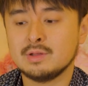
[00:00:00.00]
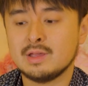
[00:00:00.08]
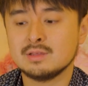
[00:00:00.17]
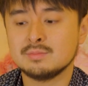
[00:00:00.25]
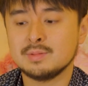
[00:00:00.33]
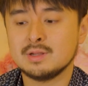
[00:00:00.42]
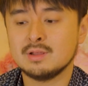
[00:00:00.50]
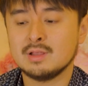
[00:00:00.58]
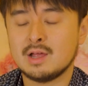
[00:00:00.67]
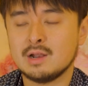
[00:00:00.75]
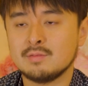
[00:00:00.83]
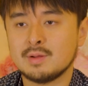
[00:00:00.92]
has been a
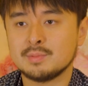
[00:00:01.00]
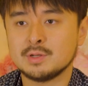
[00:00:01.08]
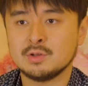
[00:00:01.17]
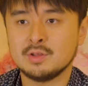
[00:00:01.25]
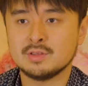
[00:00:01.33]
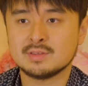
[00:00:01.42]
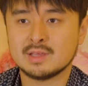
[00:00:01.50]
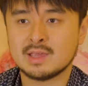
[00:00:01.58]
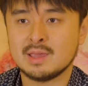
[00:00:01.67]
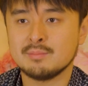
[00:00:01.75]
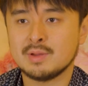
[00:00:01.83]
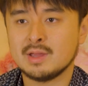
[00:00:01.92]
lot of opportunities that
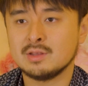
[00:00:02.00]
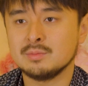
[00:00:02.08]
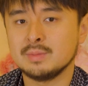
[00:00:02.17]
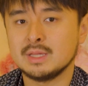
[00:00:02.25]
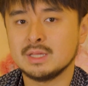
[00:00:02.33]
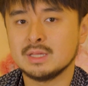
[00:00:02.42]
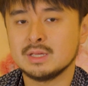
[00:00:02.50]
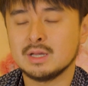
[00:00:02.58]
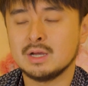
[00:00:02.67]
came by to me